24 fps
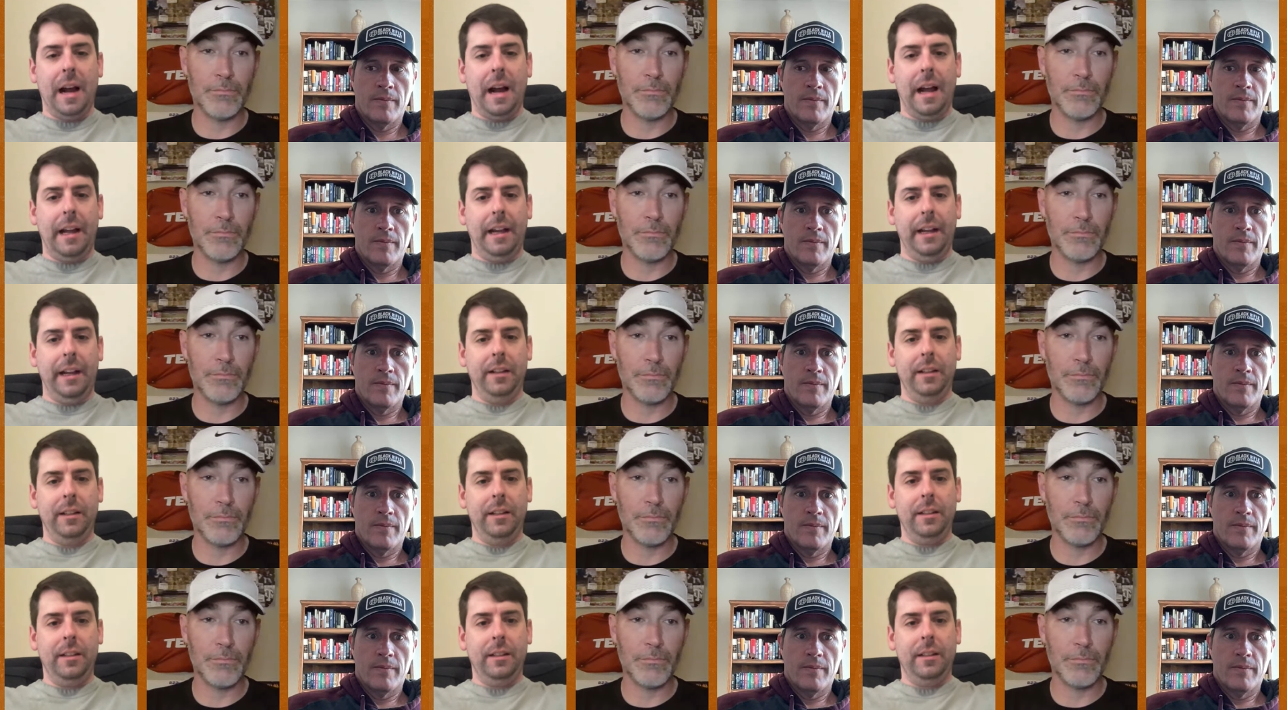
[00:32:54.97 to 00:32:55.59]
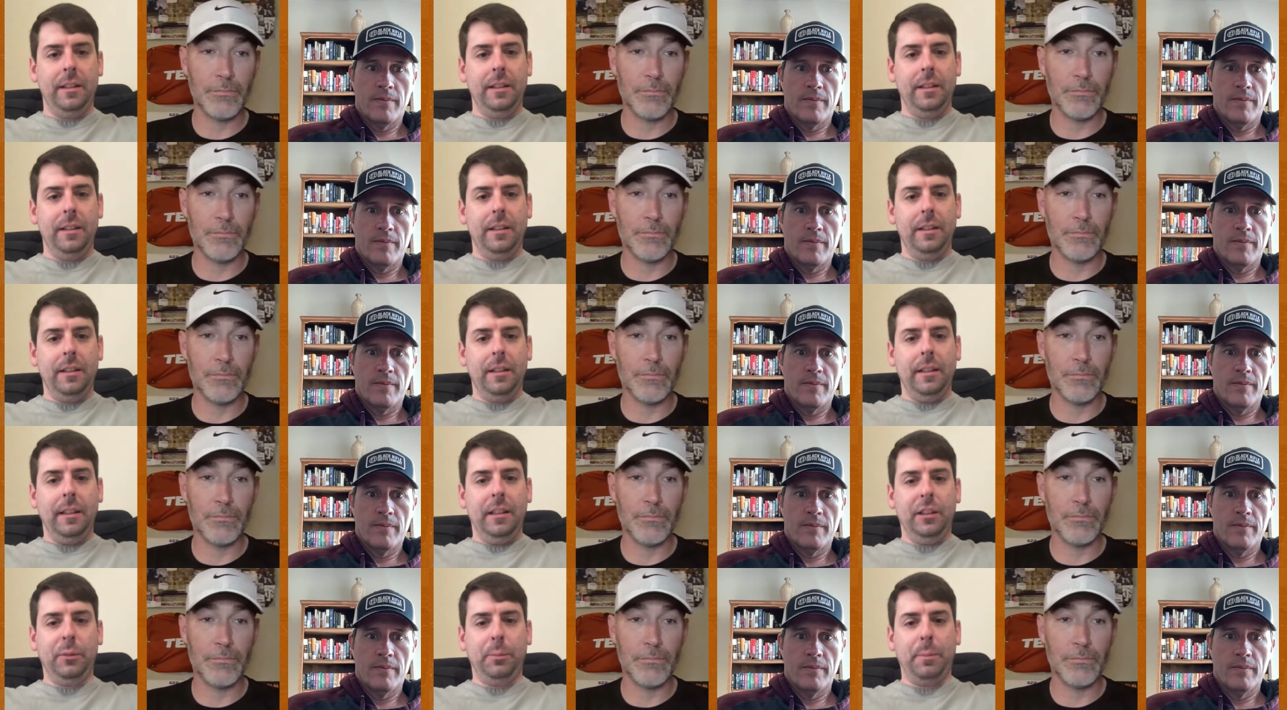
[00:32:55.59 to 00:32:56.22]
Speaker 1: guy.
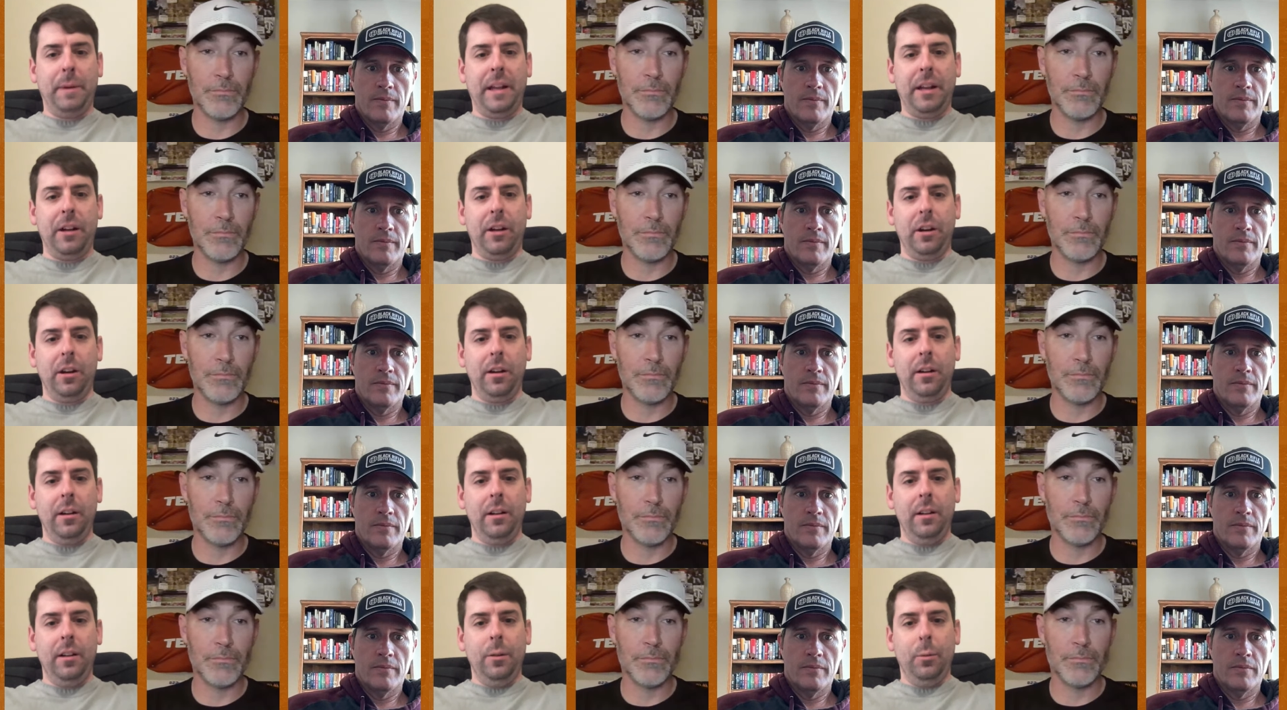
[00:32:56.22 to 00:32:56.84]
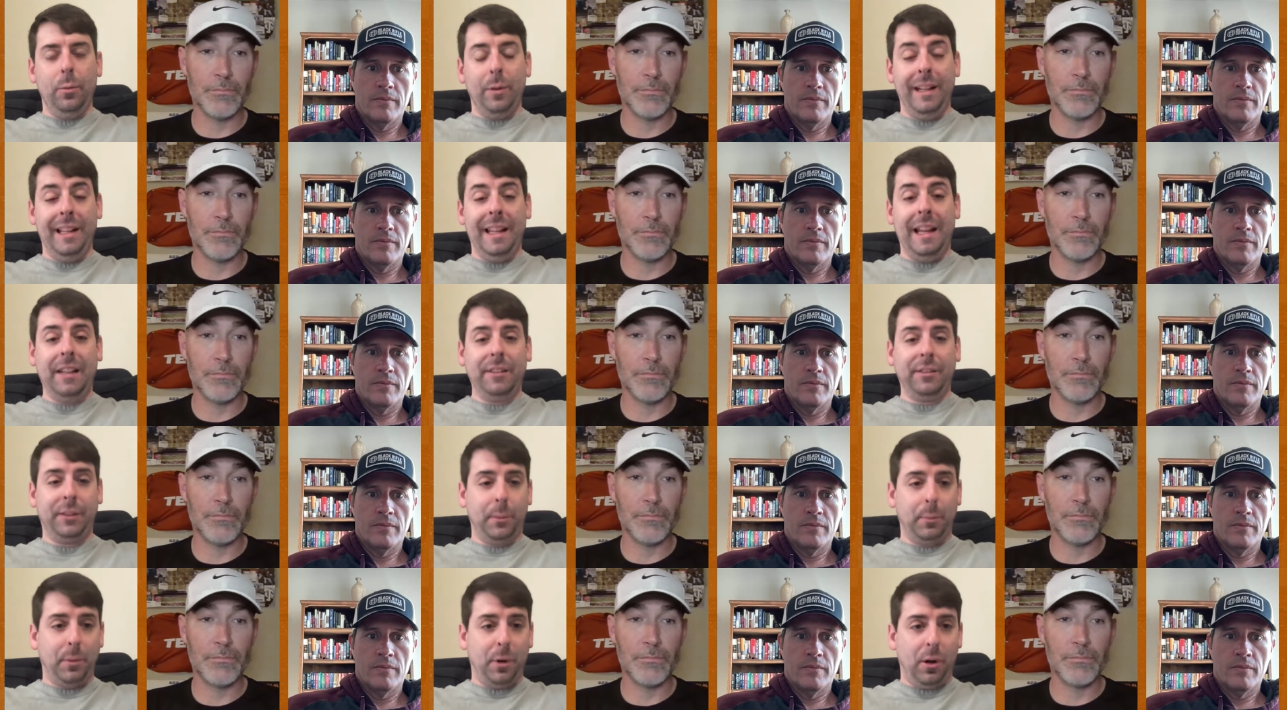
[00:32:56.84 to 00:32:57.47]
He's better when he
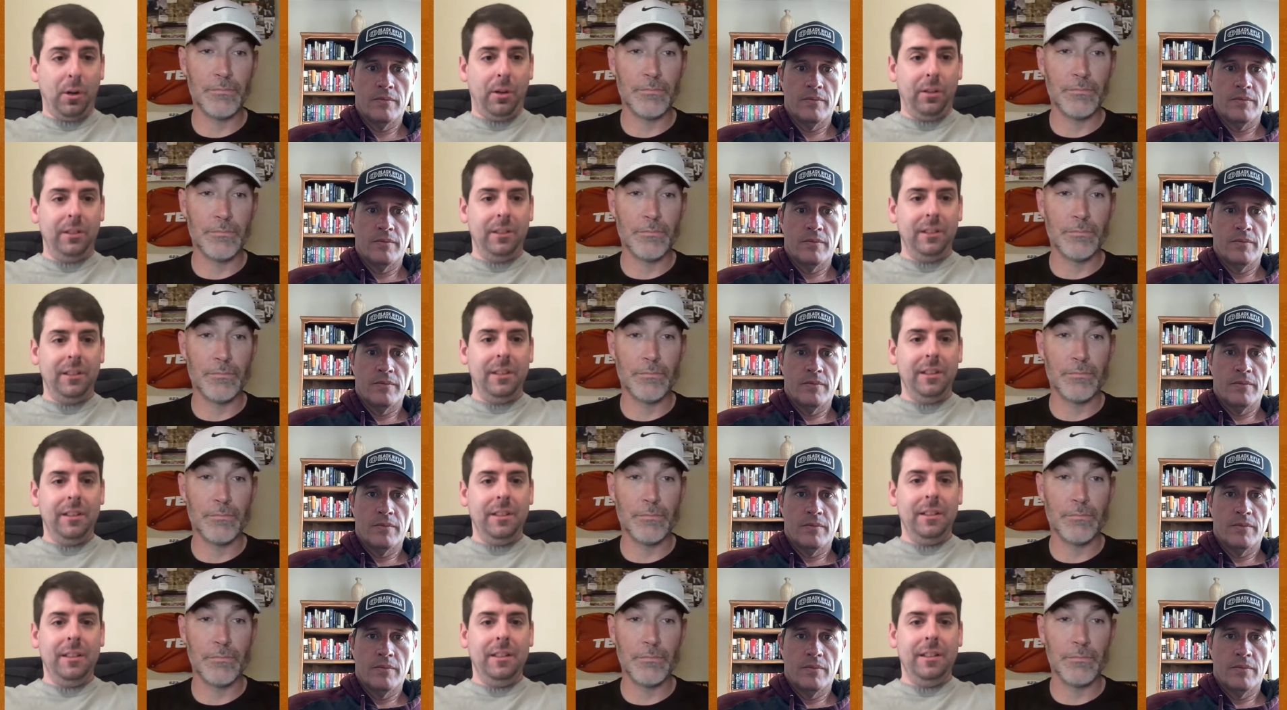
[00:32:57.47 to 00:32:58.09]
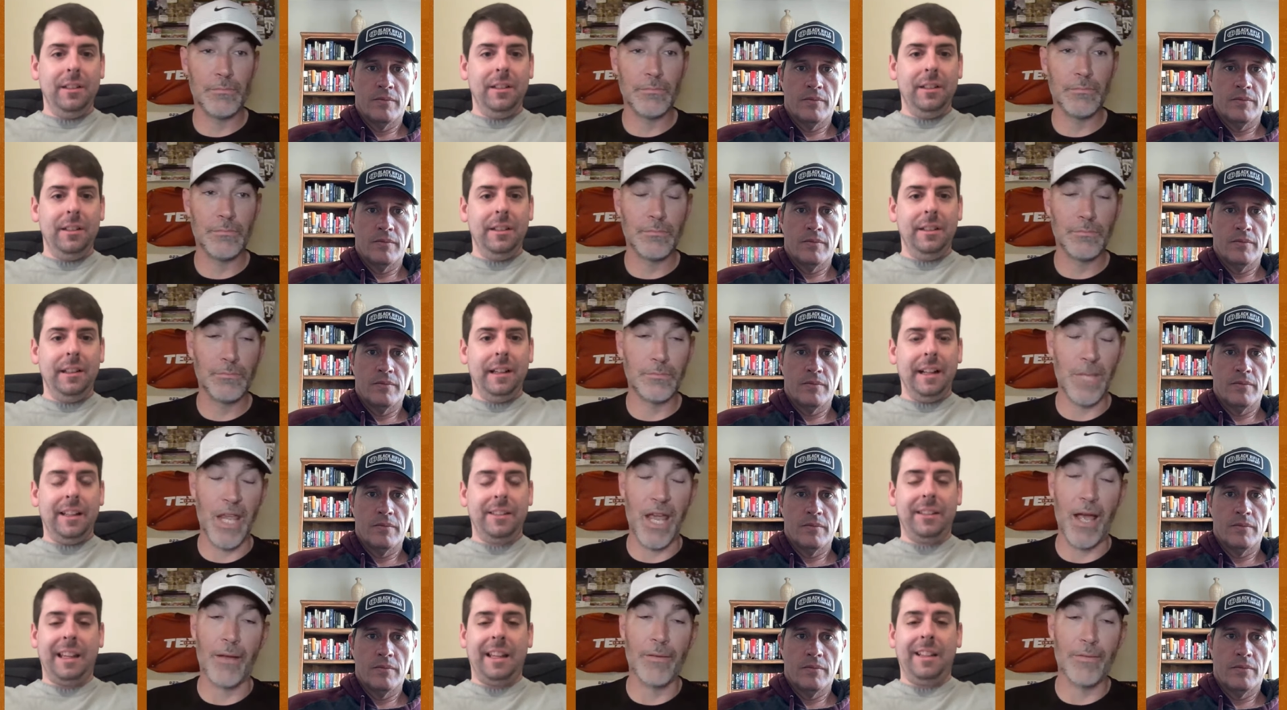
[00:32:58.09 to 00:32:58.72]
has the ball.
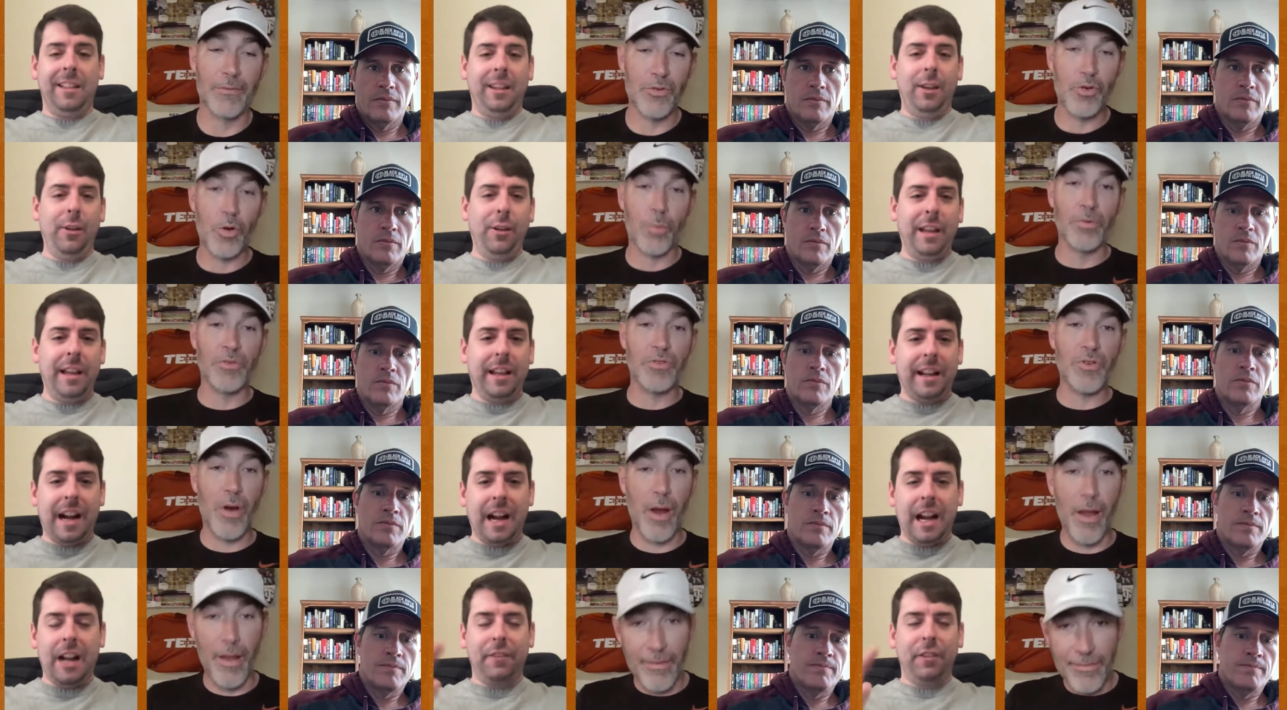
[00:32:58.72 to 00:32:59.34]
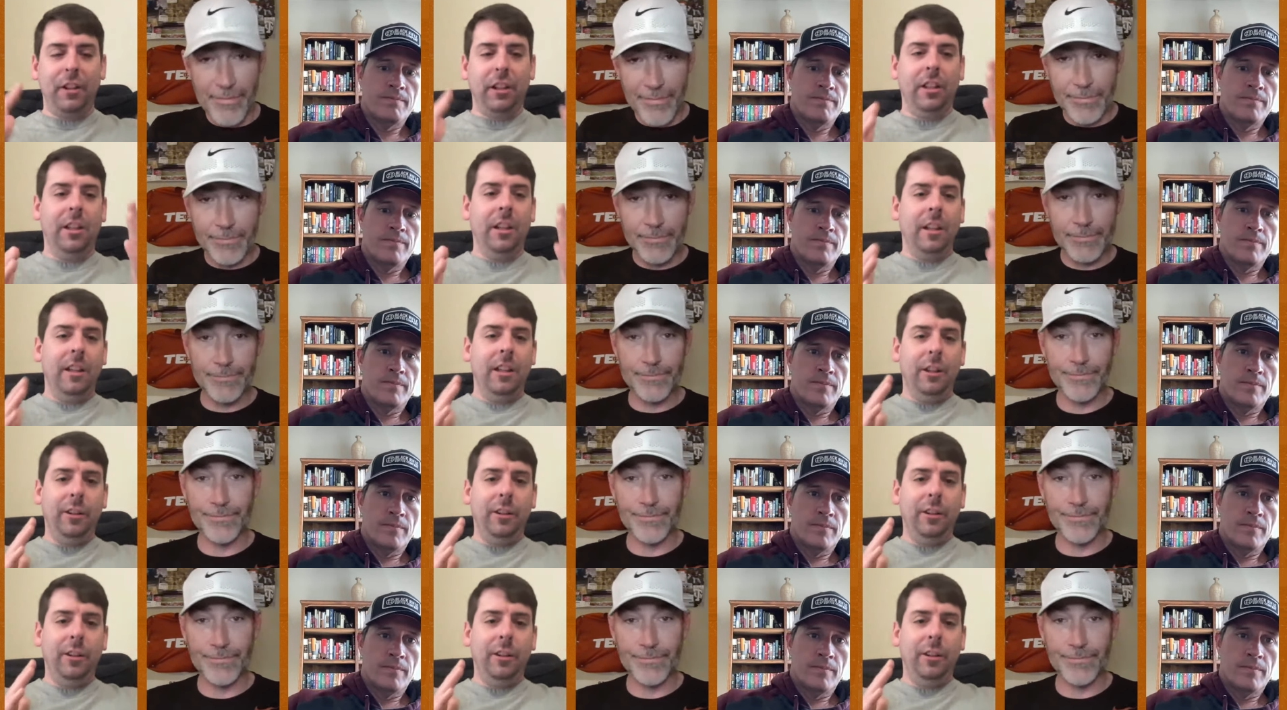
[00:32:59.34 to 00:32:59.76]
Yeah, it's, you get kind of a